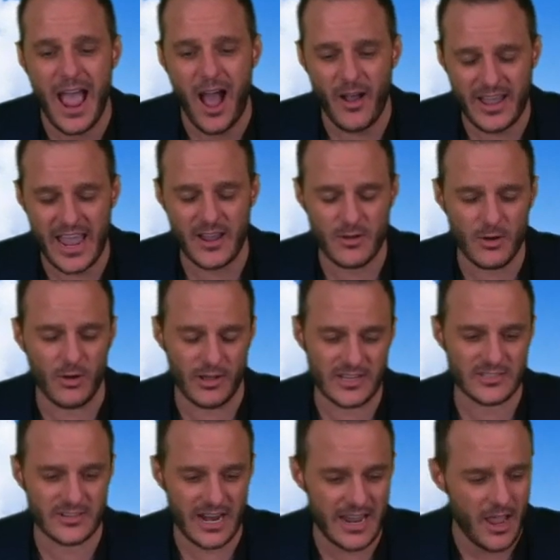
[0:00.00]
Okay, cool,
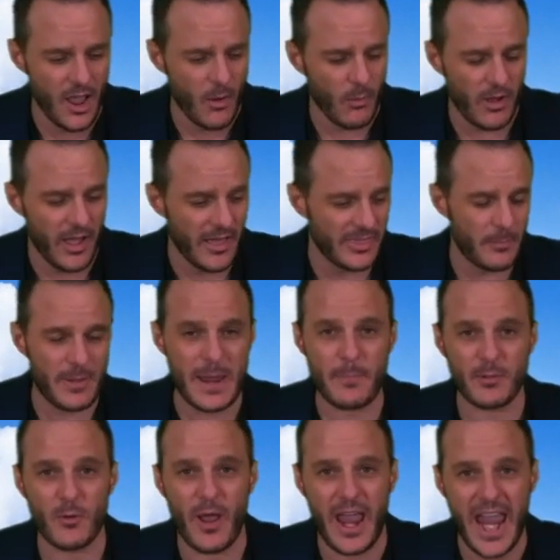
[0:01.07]
that's great. Well, the
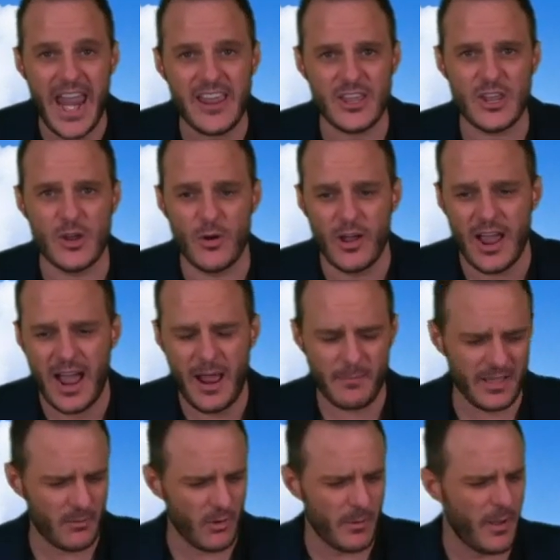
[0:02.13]
people who hate you, I'm
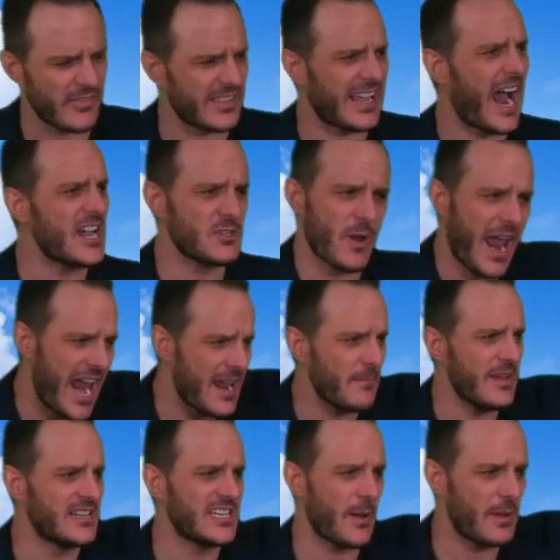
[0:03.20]
like, what about the guys who hate
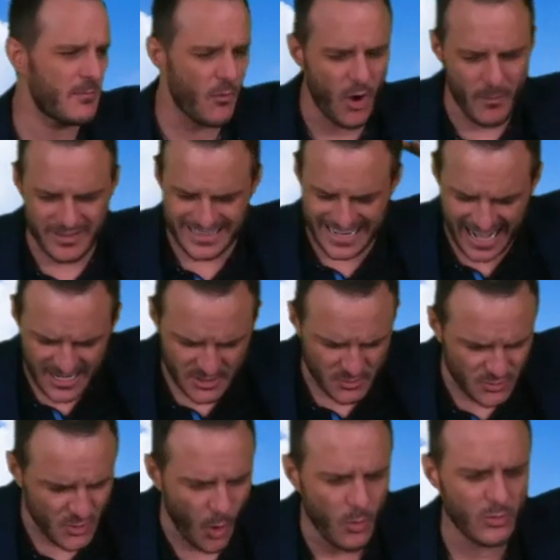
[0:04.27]
me? Tell me more about the guys who
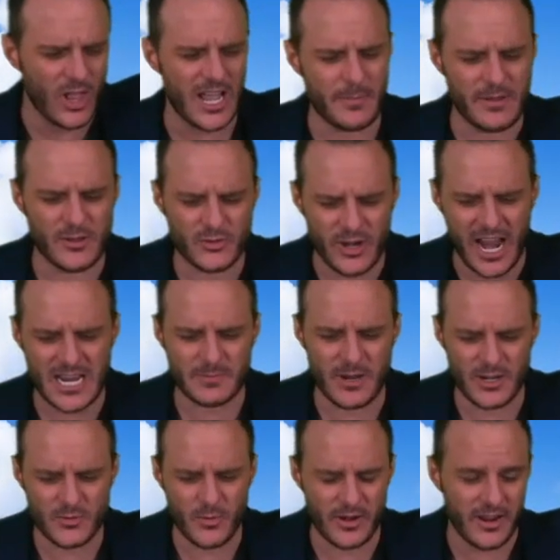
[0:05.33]
don't like me, who trash me
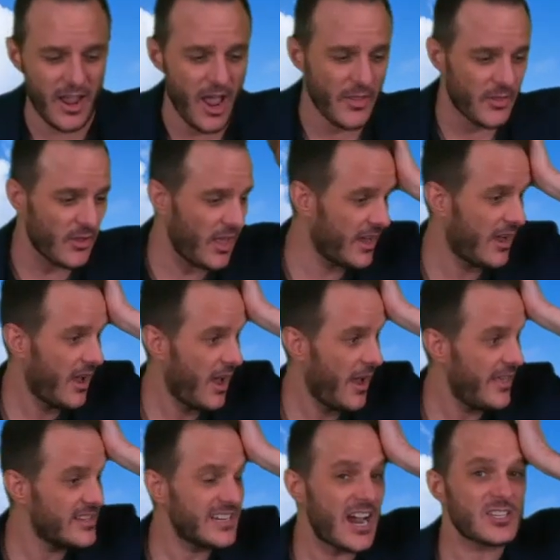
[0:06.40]
on Twitter. They're like,
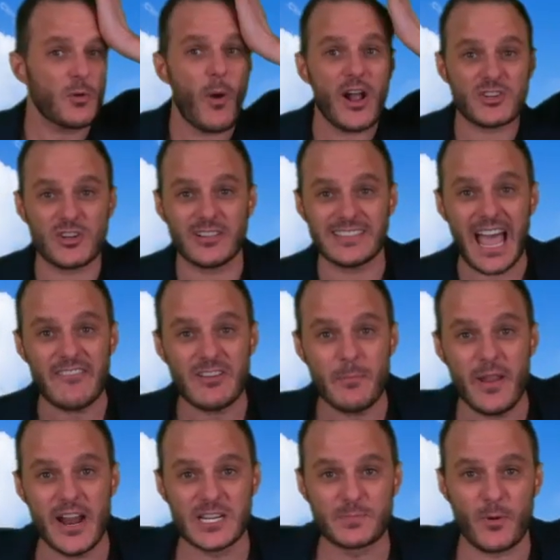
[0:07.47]
these guys are watching 11
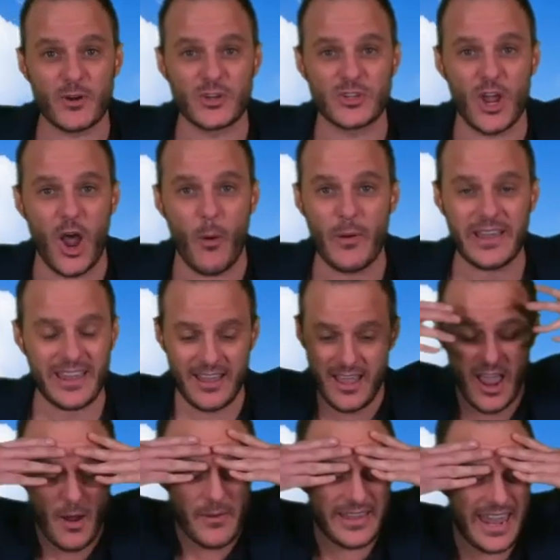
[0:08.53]
minutes per show.
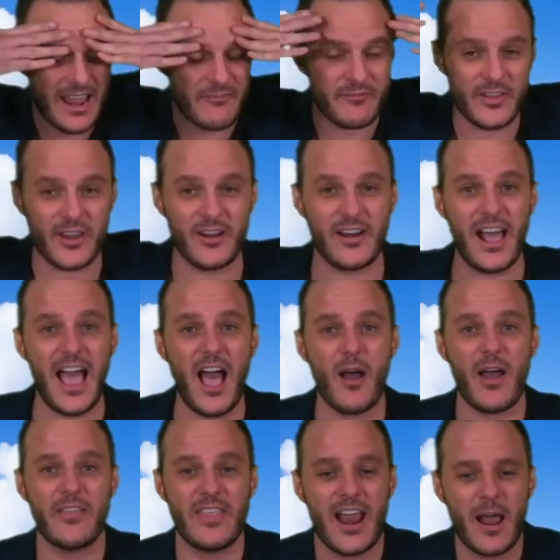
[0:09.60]
We can't figure it
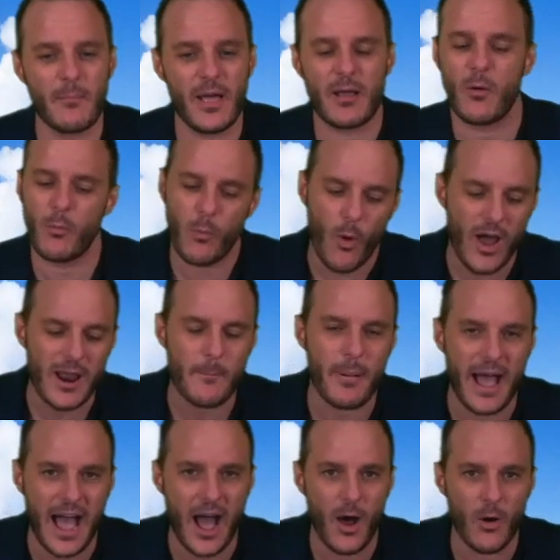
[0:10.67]
out. And then I'm like, what
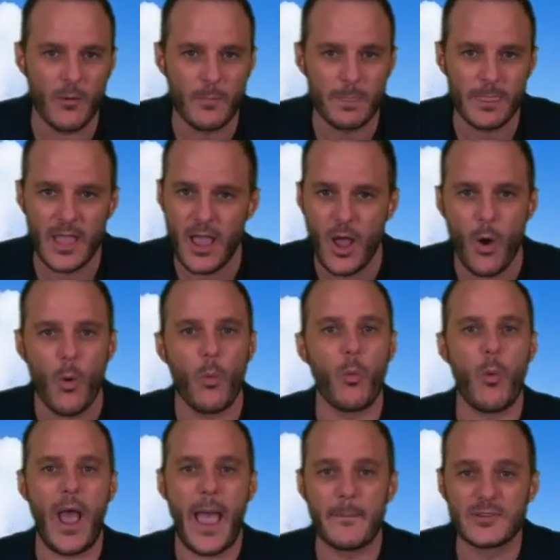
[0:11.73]
about
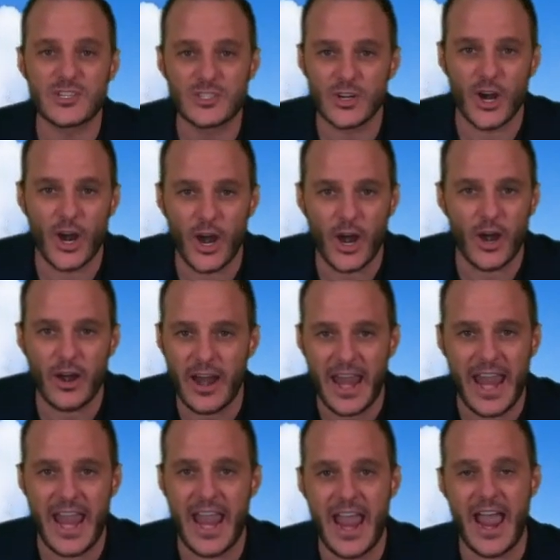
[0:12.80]
Webster
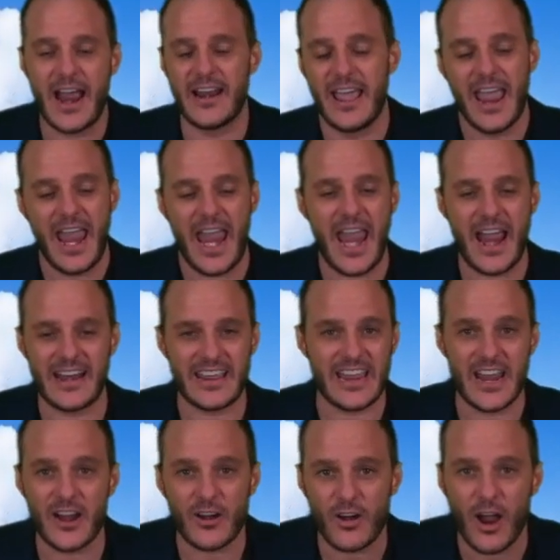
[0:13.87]
and
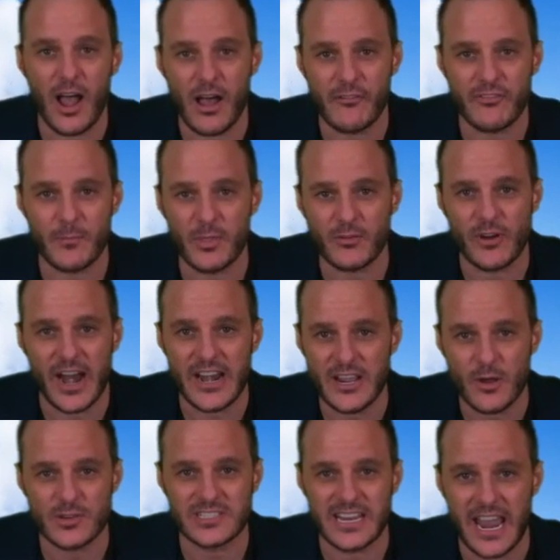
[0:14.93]
Ira from the
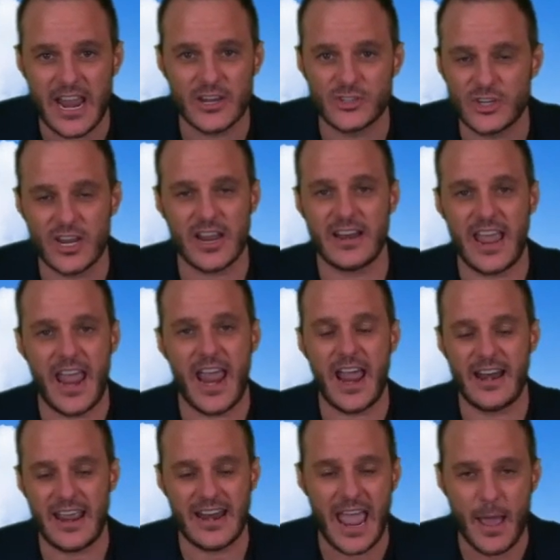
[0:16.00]
radio station
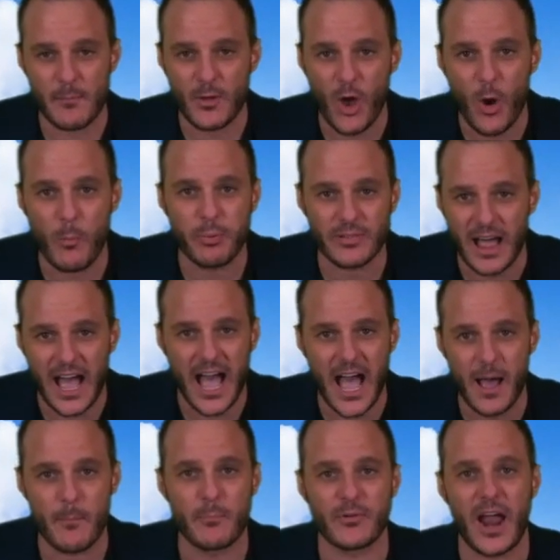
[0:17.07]
and MGO
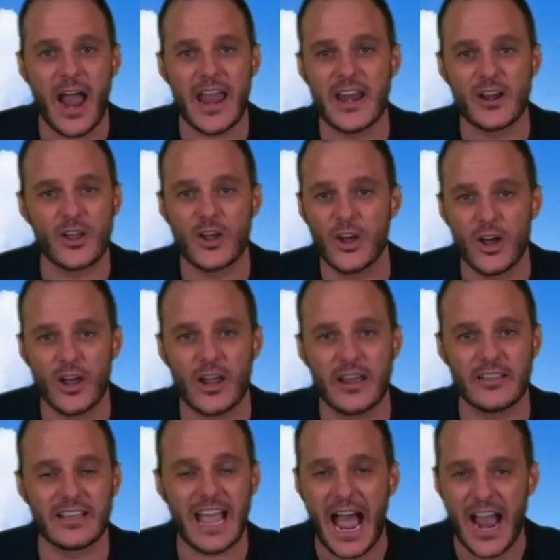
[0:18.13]
Blah, Brian Cook,
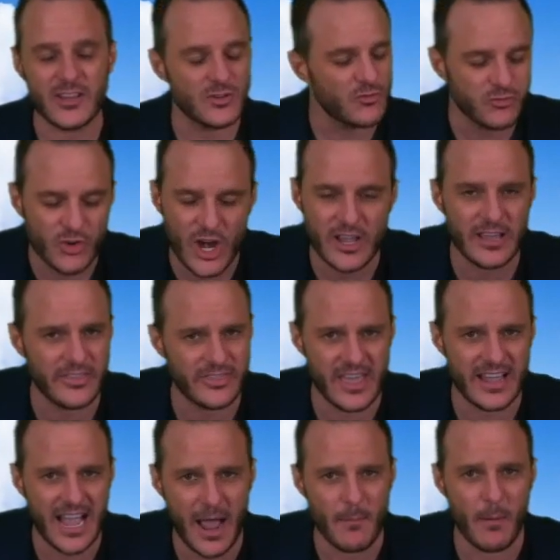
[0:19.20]
and the guys who really
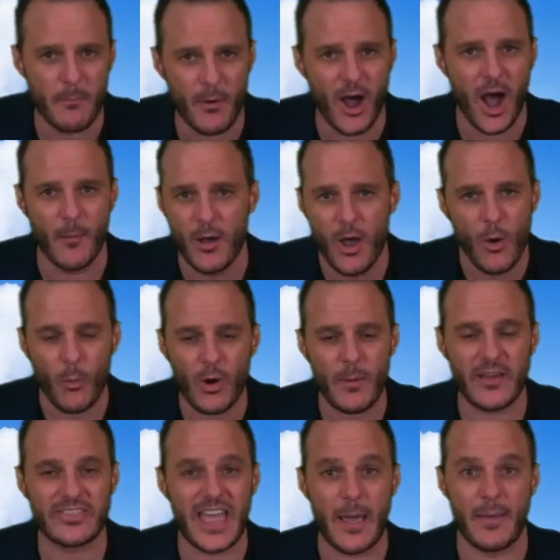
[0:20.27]
think I'm a bum? What
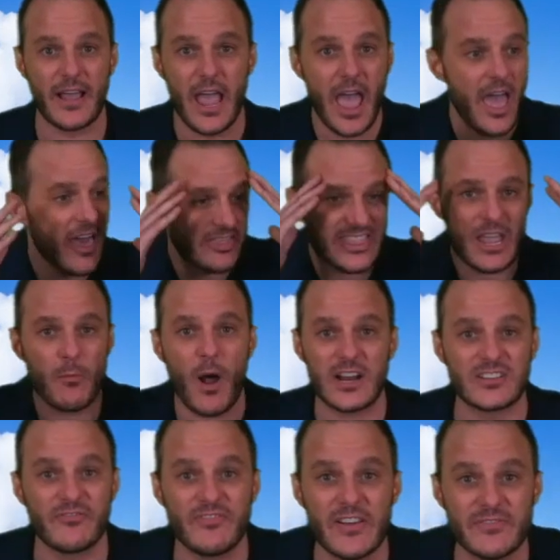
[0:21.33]
about them? Like, they
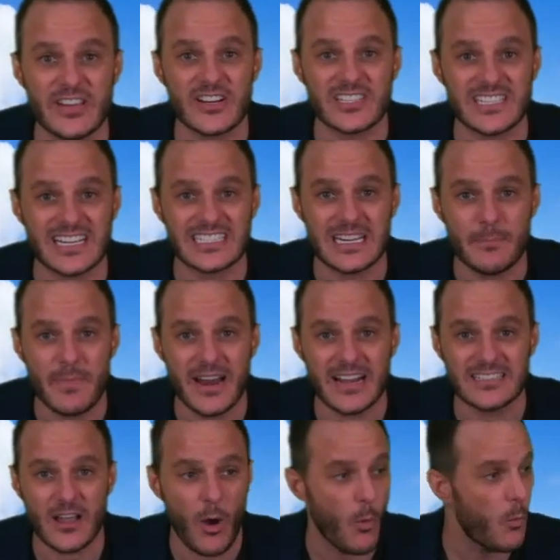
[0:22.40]
watch 50 or 60
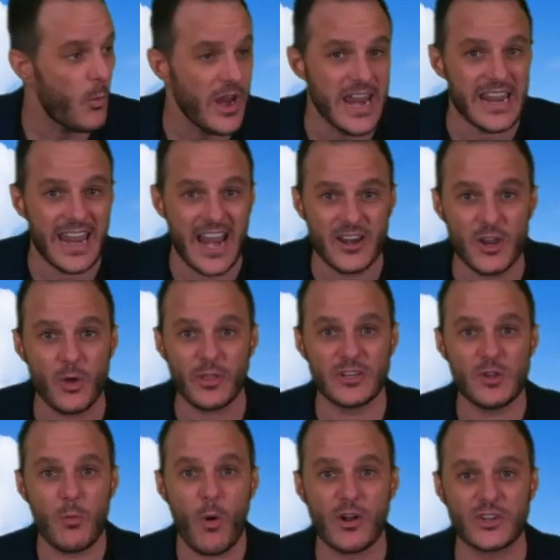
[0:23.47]
minutes a week, and you only
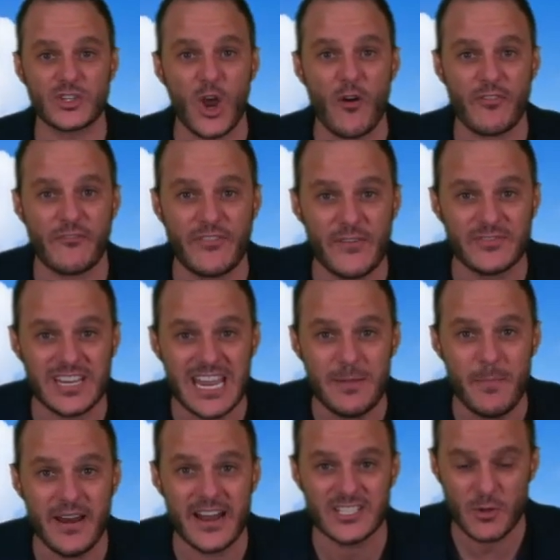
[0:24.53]
do one show for
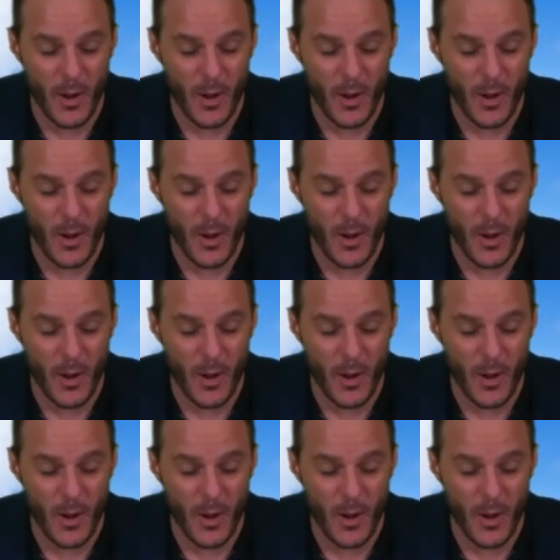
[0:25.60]
15 minutes.